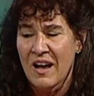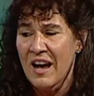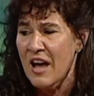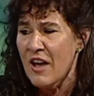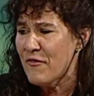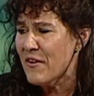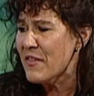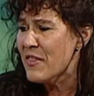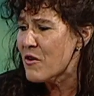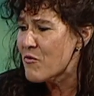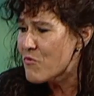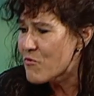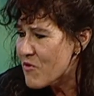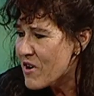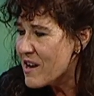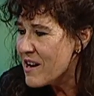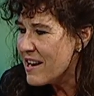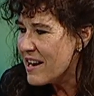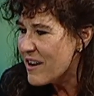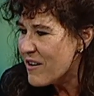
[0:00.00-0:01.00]
I found that
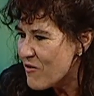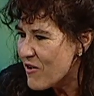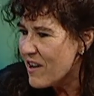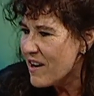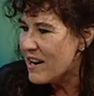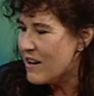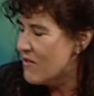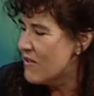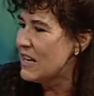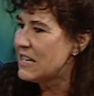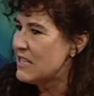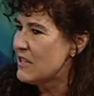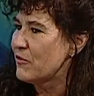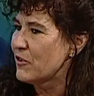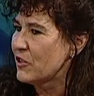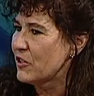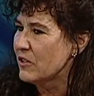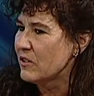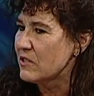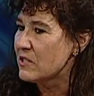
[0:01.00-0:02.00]
really, really, really
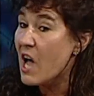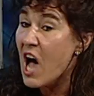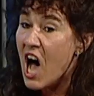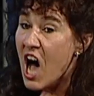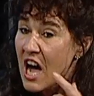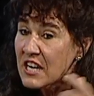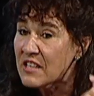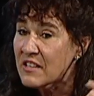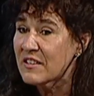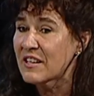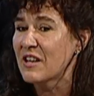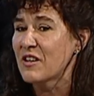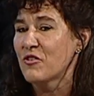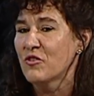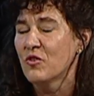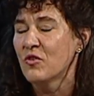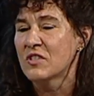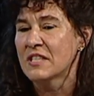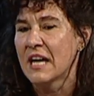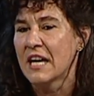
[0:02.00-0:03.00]
difficult. Harder than I
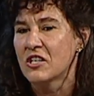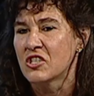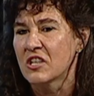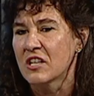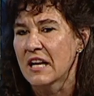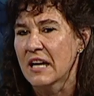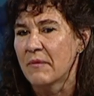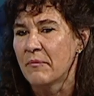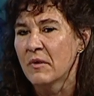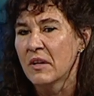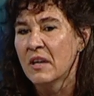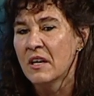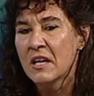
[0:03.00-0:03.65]
thought, actually.